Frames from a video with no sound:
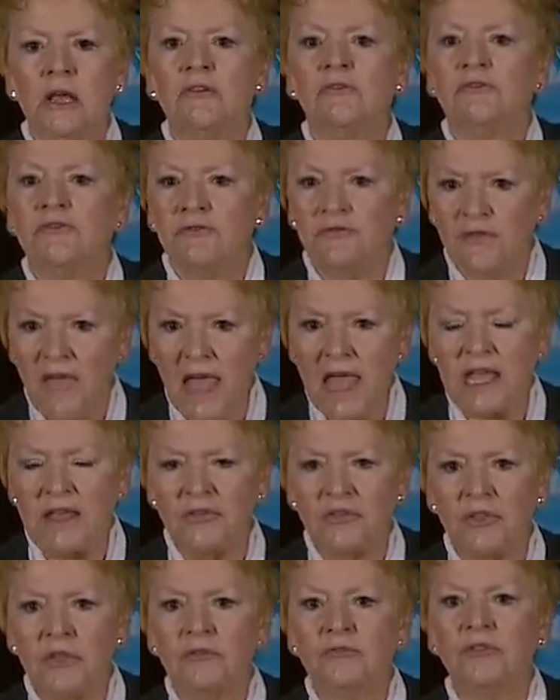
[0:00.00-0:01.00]

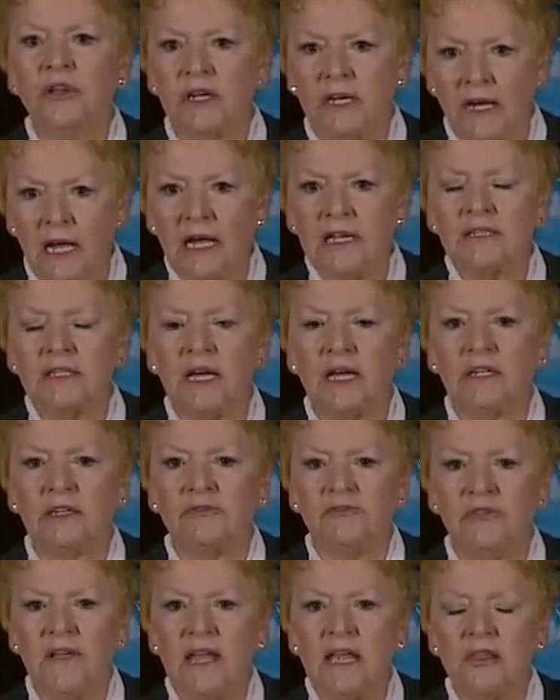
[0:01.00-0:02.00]
Faith, the God kind
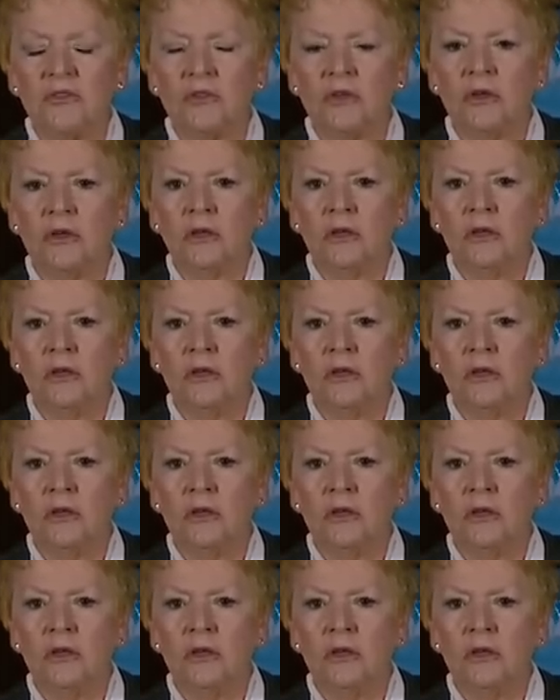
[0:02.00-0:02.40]
of faith,